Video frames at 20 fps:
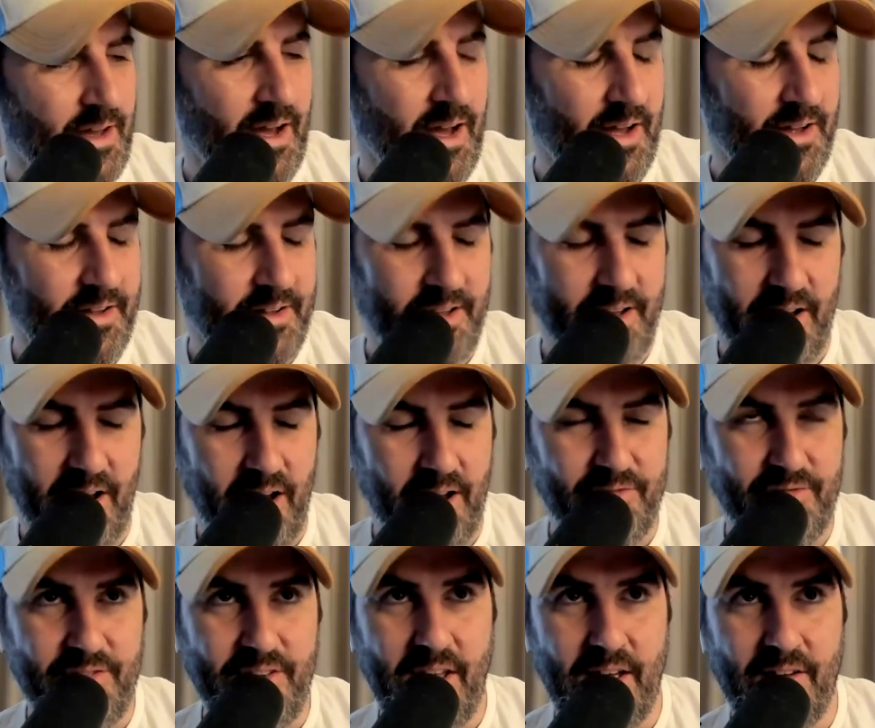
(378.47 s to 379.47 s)

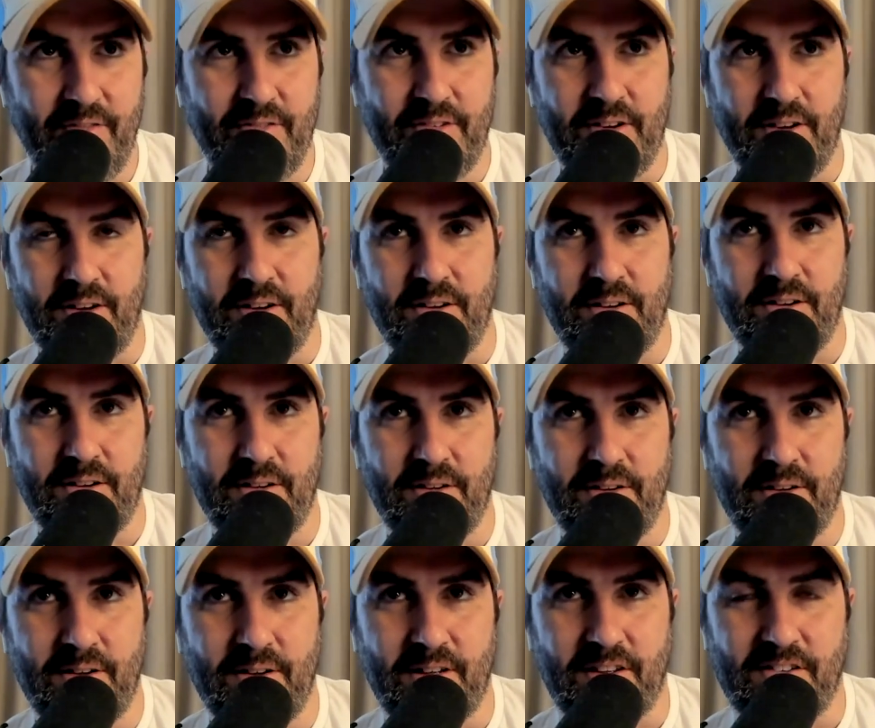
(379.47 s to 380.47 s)
I've never
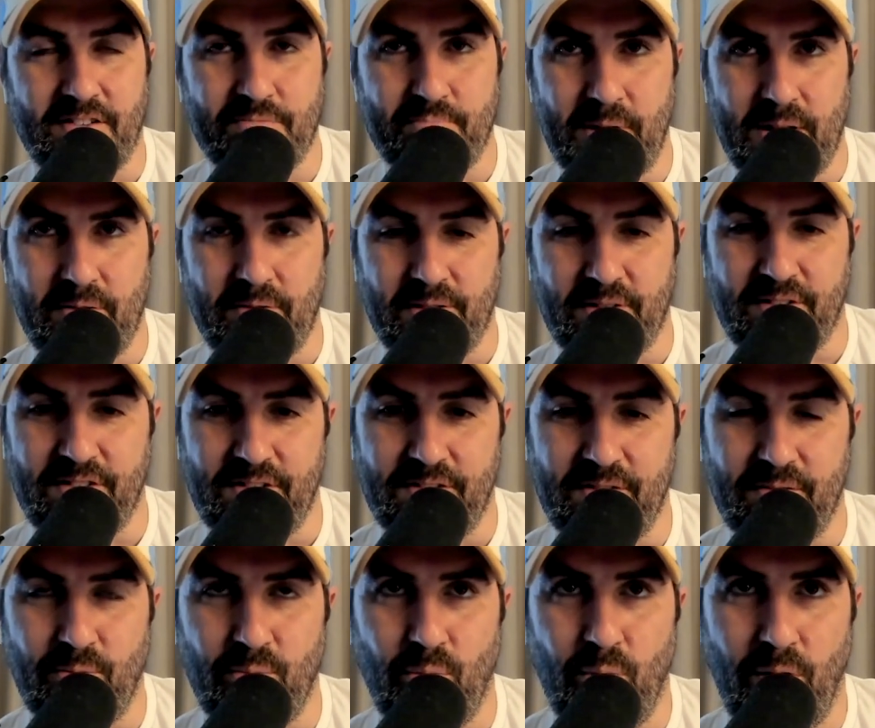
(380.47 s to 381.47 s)

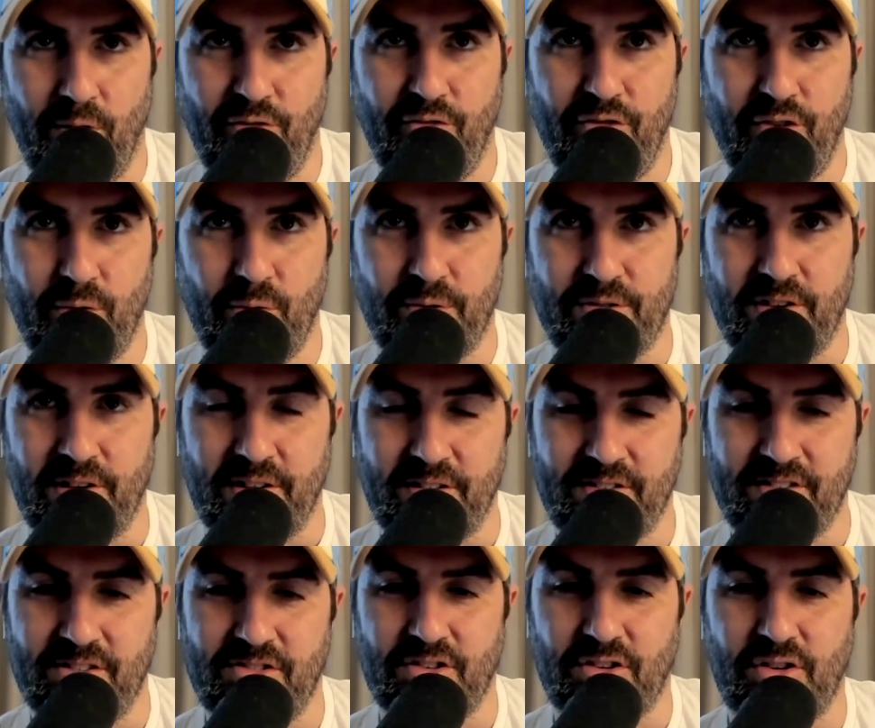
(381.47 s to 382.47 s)
experienced what feels like
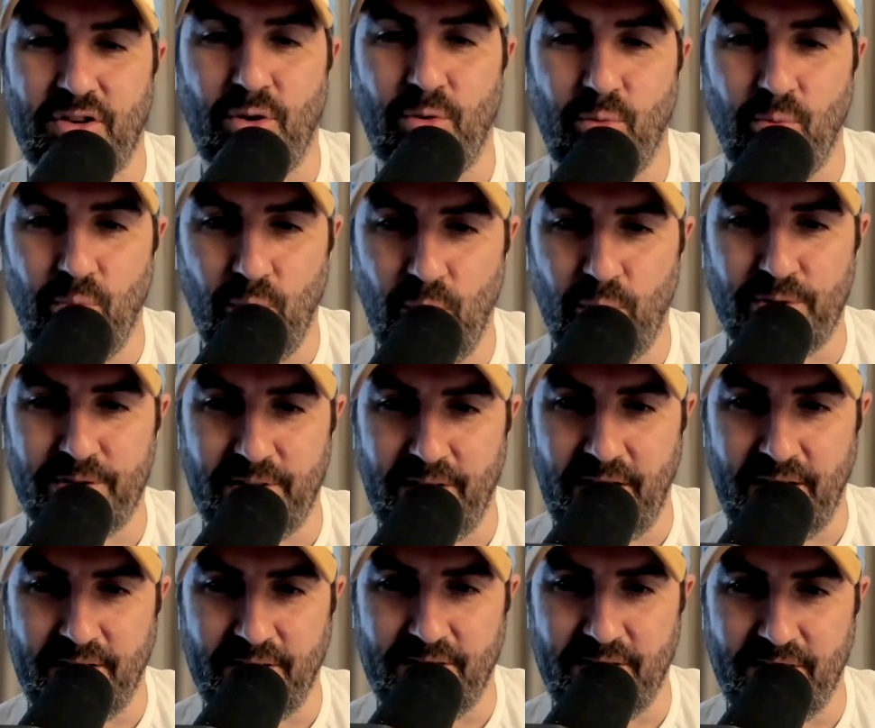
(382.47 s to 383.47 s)
such a
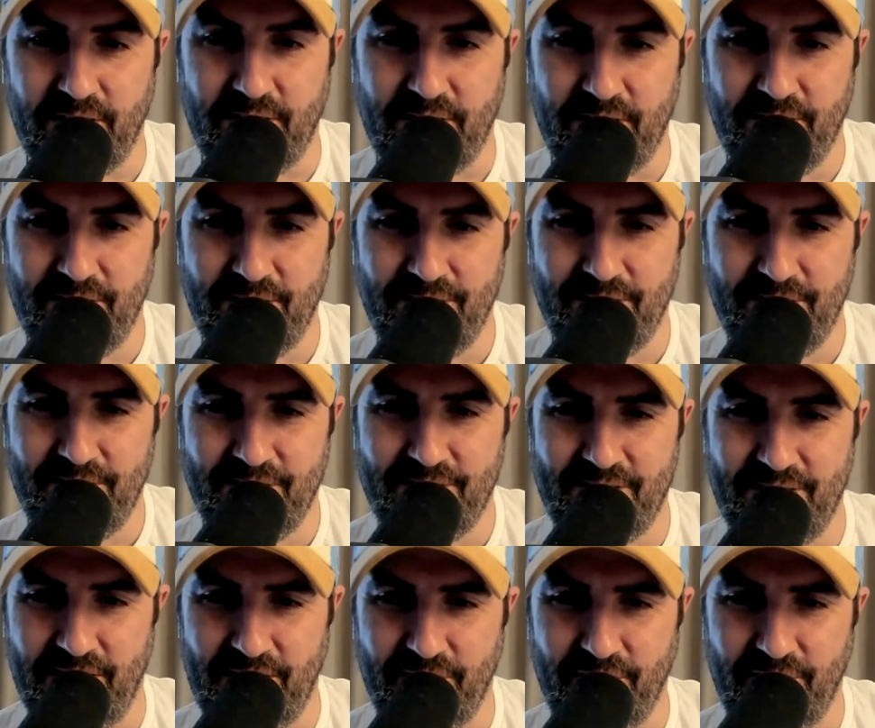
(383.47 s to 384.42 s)
coordinated set of